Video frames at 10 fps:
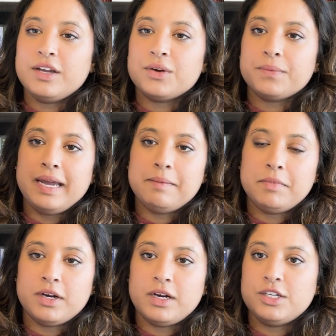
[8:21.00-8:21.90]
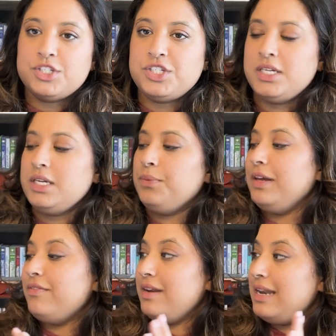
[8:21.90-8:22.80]
grammar, we
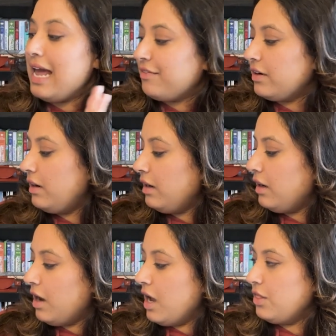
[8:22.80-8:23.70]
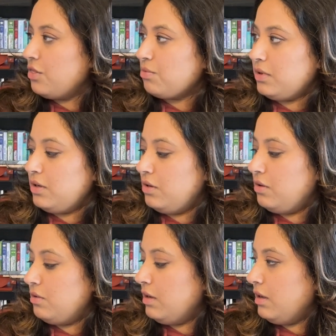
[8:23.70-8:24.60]
have never gone
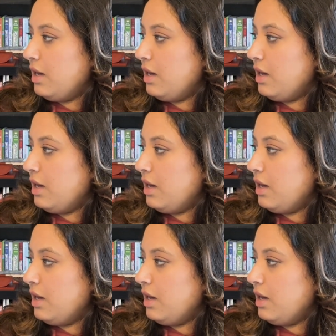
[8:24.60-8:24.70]
through